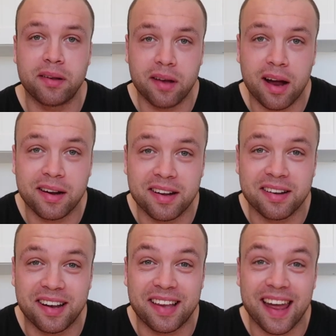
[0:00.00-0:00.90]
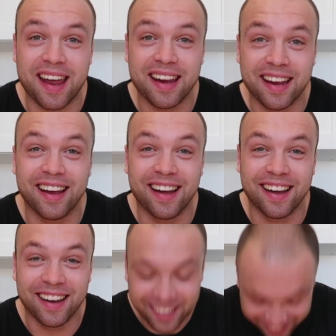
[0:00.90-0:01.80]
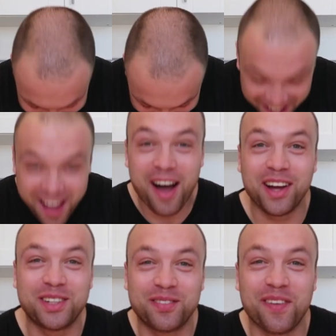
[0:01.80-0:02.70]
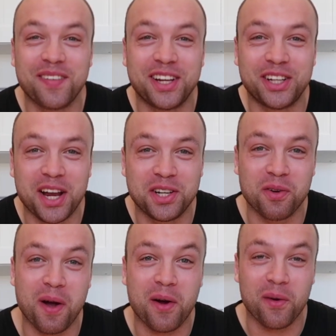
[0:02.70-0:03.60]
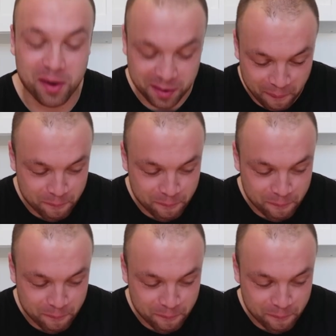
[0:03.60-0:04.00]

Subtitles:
to Iceland today. I should probably change the record at some